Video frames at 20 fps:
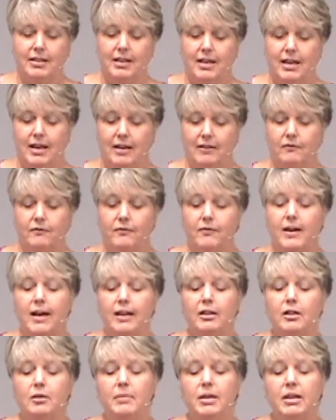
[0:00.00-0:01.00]
and
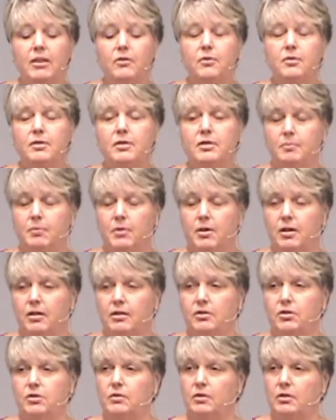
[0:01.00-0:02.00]
follow me through this
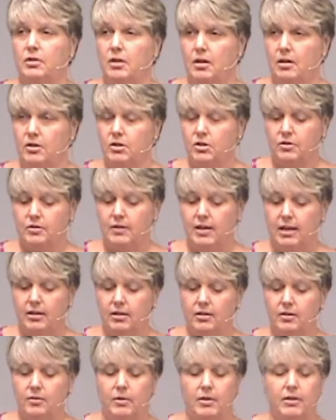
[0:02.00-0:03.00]
barn to a large
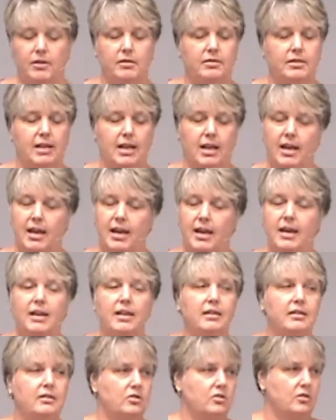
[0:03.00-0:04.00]
trailer where there's hay
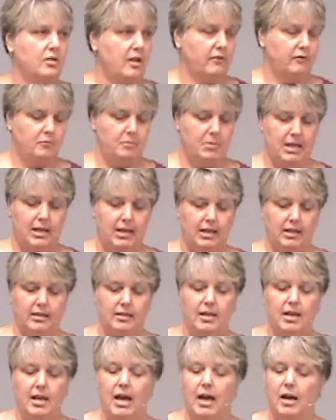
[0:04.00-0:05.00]
and soft bedding.
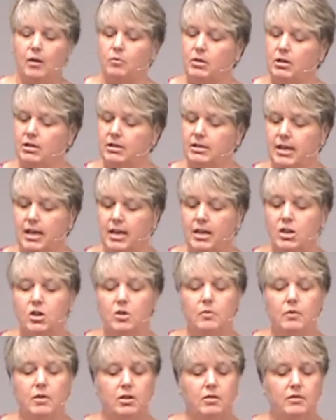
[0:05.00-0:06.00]
I want to take
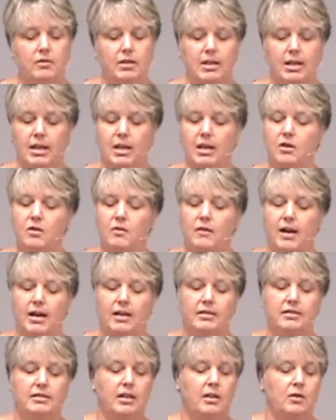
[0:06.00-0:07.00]
you where you can eat
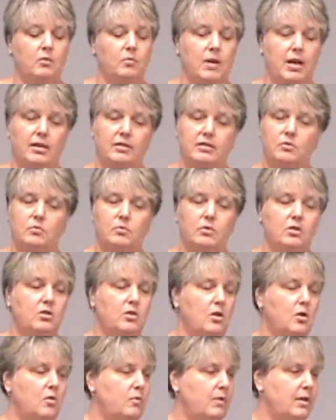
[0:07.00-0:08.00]
grass and rest with
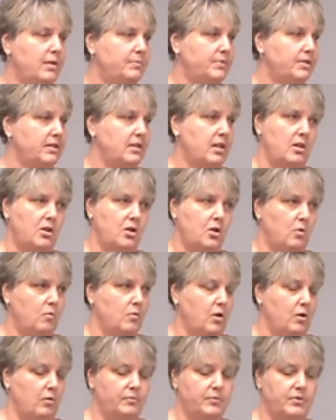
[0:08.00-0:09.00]
no whips and no
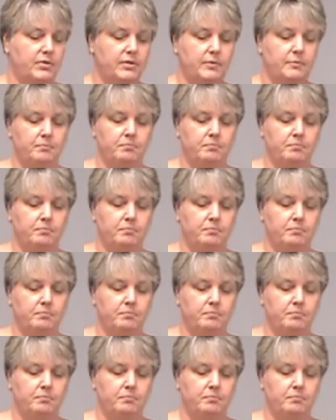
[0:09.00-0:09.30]
ropes."